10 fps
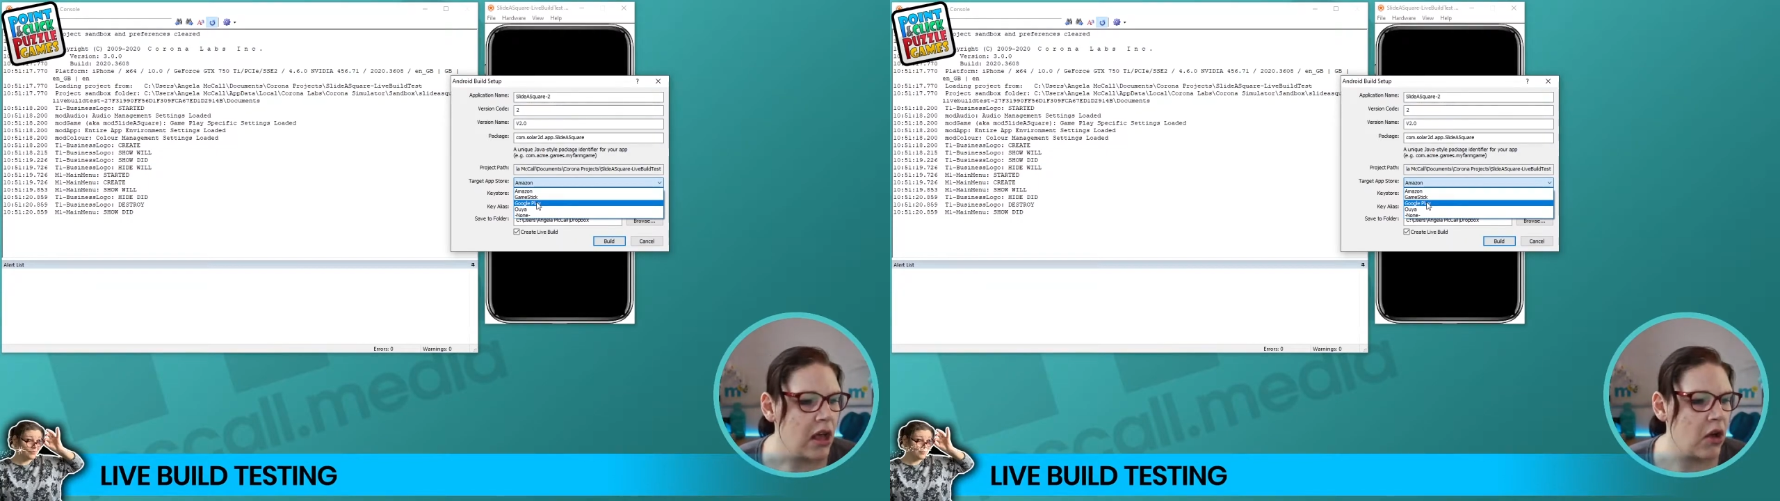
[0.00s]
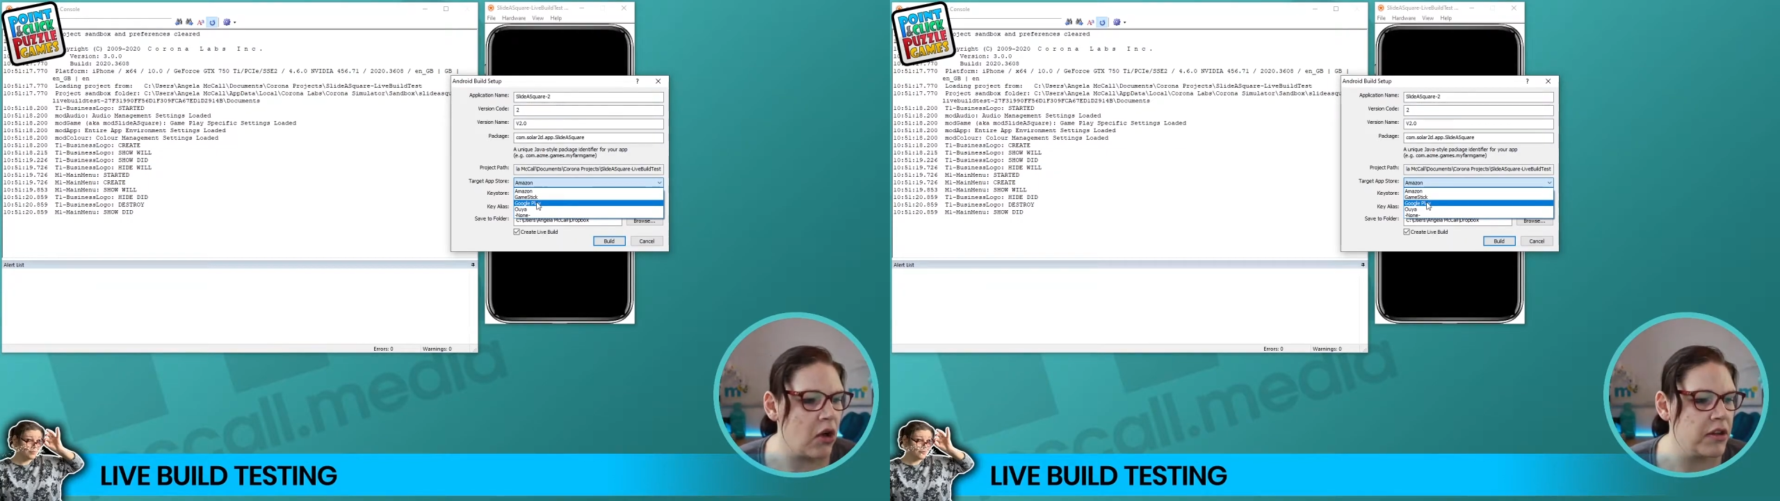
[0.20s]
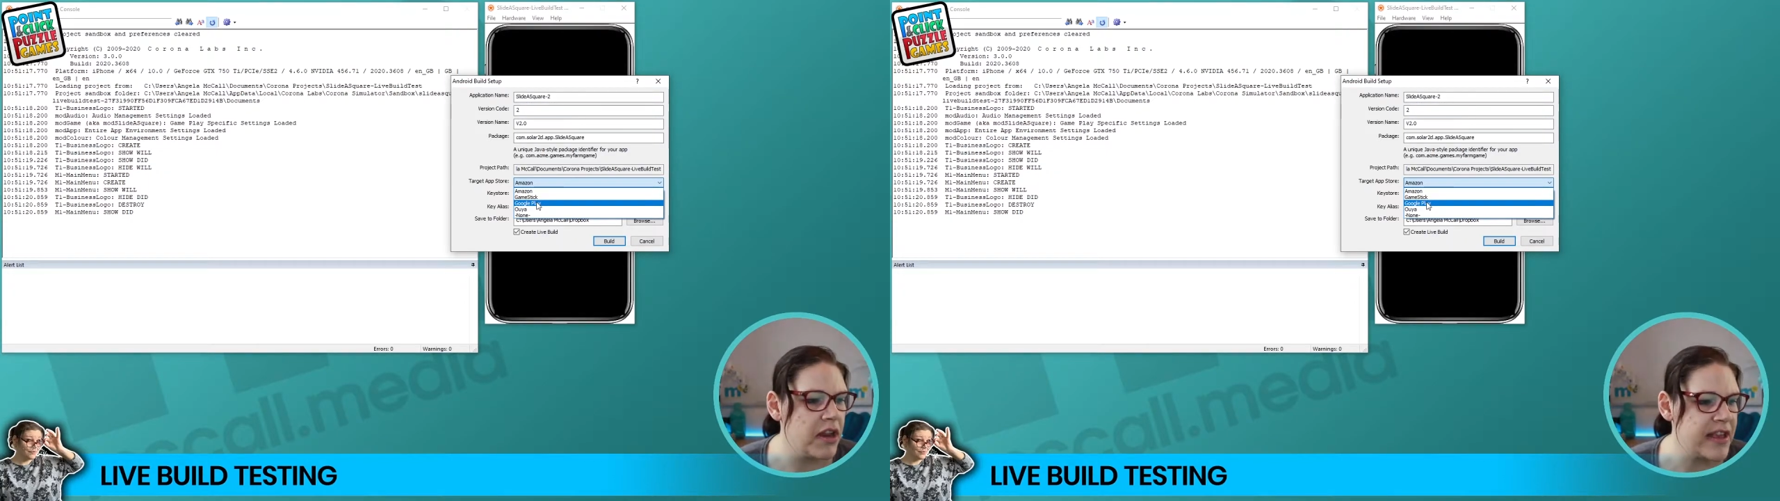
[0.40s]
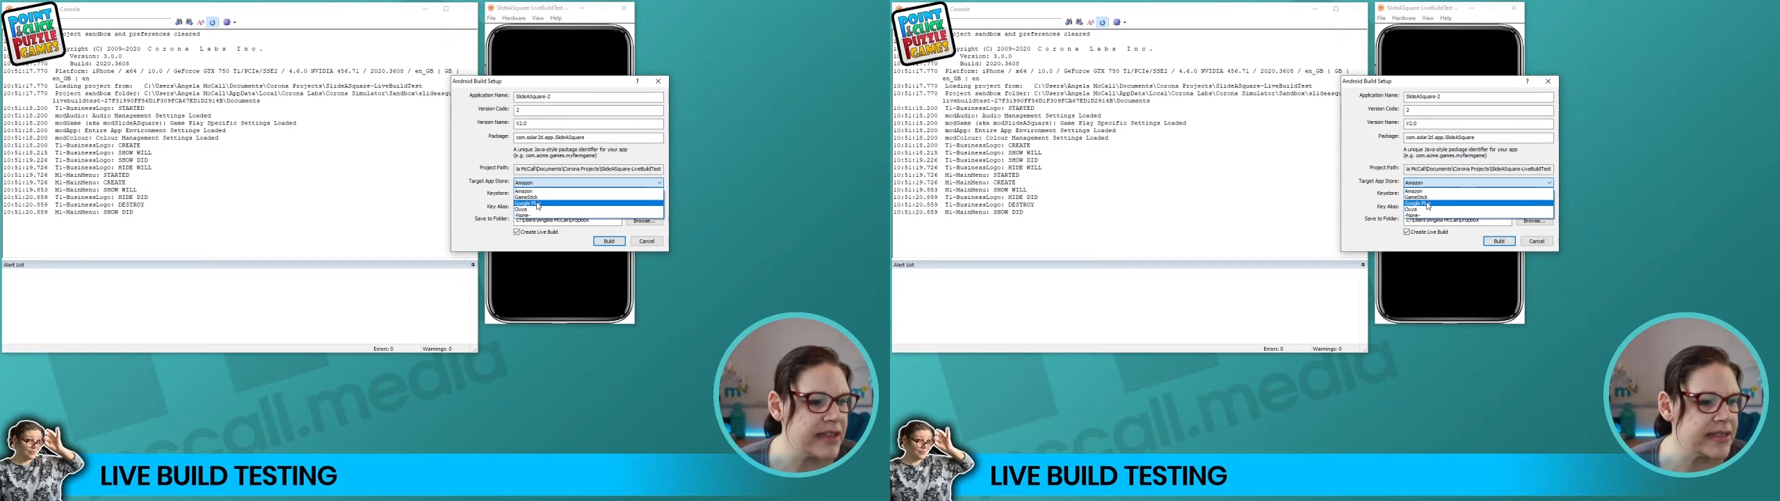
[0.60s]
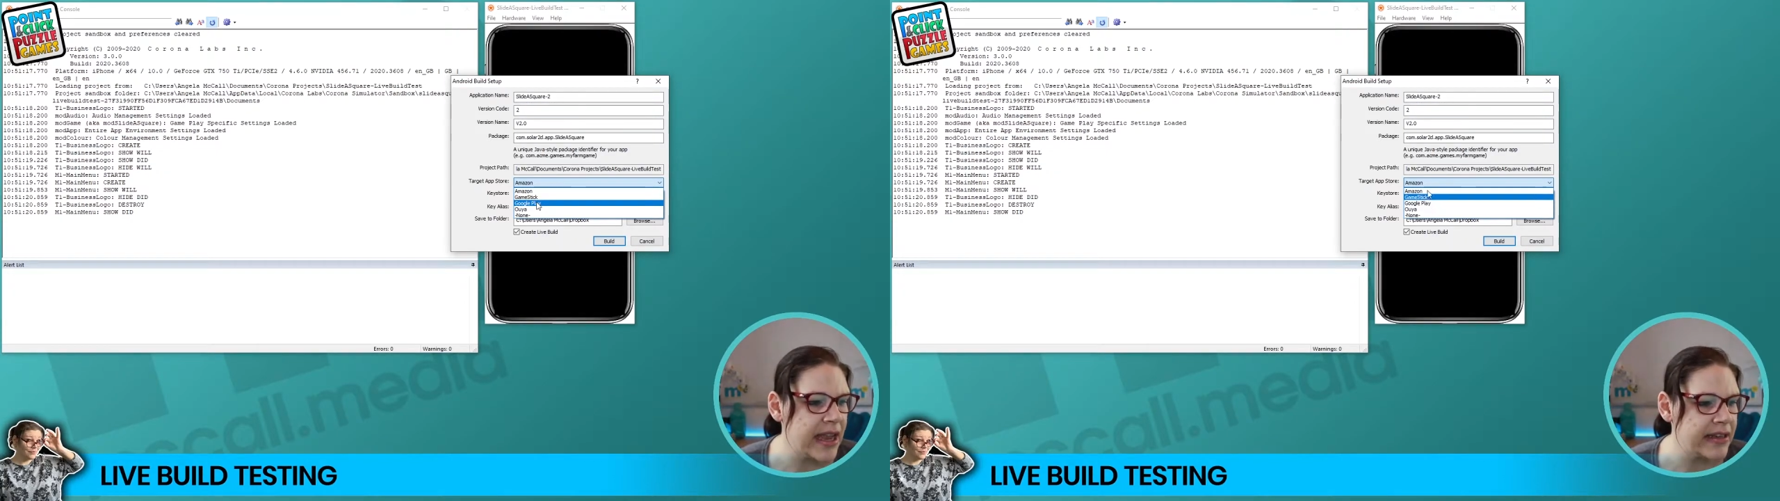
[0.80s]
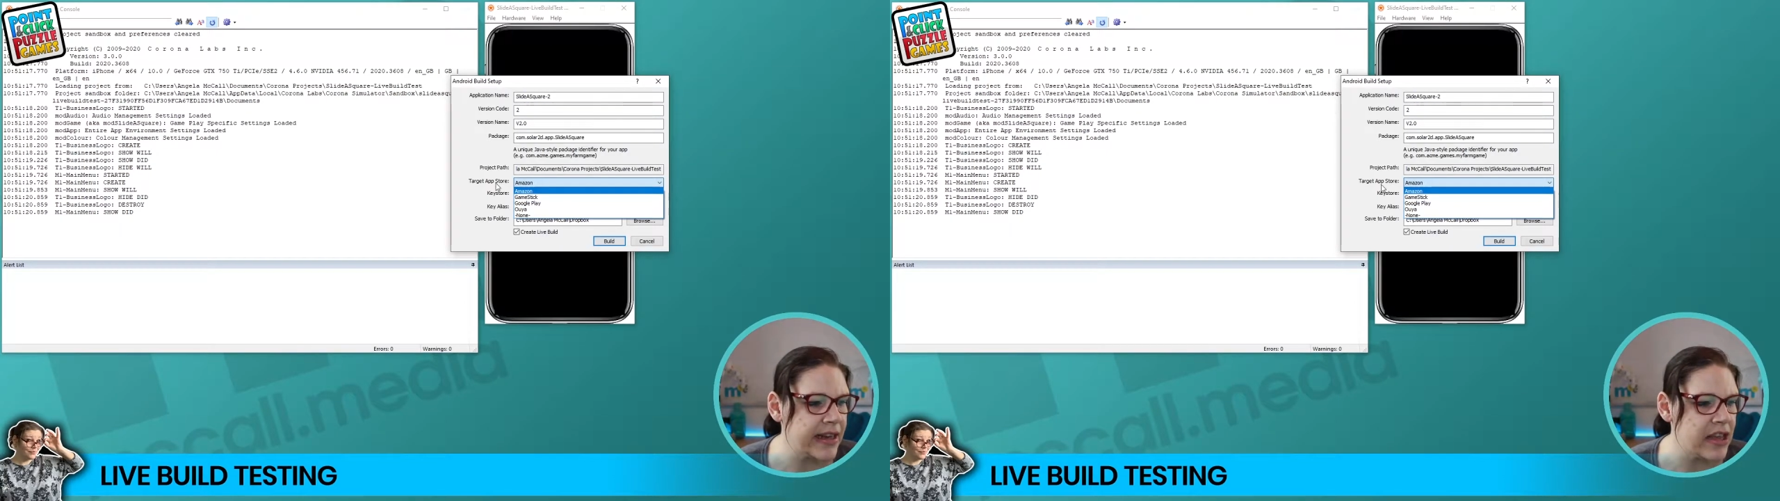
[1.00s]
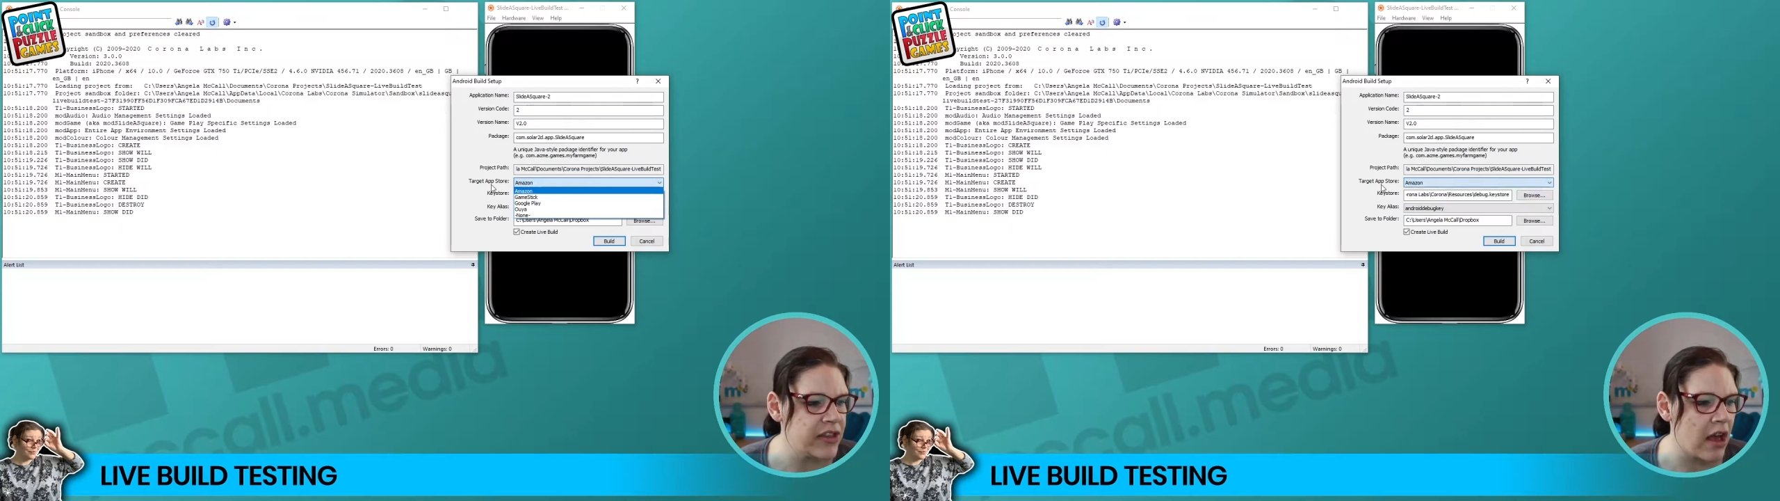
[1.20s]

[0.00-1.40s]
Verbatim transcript: on this technique that